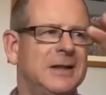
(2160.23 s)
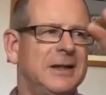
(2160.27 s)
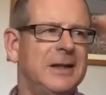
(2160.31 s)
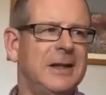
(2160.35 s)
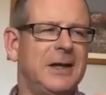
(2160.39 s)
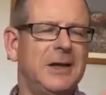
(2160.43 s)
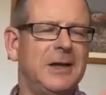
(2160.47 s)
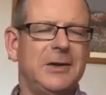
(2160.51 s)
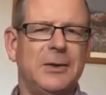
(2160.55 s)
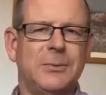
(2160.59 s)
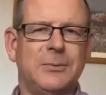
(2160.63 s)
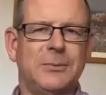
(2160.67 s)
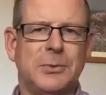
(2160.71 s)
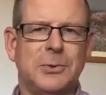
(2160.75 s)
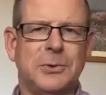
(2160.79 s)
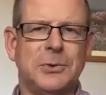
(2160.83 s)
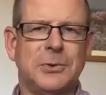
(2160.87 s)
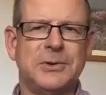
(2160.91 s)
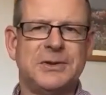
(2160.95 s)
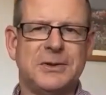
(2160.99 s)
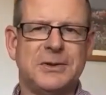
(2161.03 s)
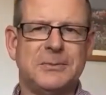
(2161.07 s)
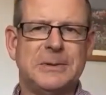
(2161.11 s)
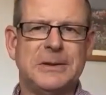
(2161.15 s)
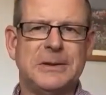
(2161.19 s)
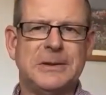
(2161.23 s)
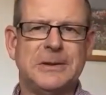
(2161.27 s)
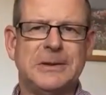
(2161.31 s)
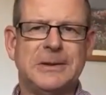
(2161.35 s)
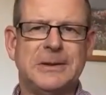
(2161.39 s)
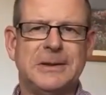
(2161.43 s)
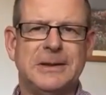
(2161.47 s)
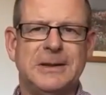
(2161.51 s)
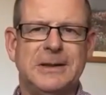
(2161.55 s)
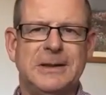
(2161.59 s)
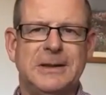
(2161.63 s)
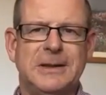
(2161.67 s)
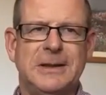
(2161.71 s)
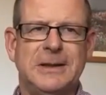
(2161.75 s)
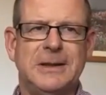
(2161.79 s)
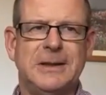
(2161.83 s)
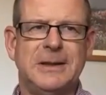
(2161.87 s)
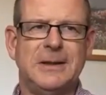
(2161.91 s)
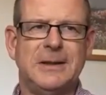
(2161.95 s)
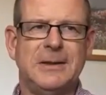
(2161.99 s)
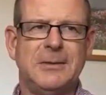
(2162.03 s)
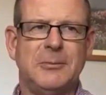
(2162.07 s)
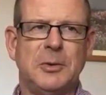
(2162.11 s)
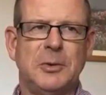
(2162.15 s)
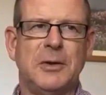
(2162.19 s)
and the water
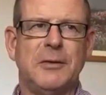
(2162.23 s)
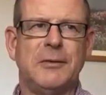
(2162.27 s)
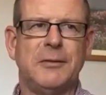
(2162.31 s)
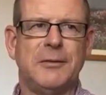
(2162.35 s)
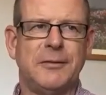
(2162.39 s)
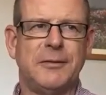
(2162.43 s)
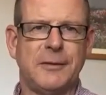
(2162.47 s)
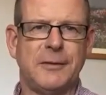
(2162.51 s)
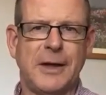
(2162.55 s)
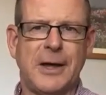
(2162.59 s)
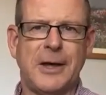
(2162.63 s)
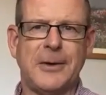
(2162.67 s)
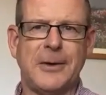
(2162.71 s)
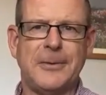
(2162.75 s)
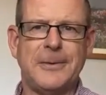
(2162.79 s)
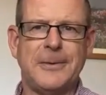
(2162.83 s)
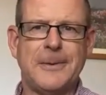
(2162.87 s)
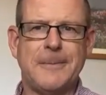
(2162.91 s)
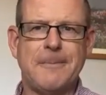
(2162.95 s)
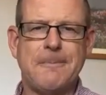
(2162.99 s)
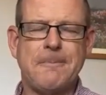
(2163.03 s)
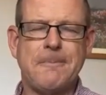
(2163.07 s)
will flow.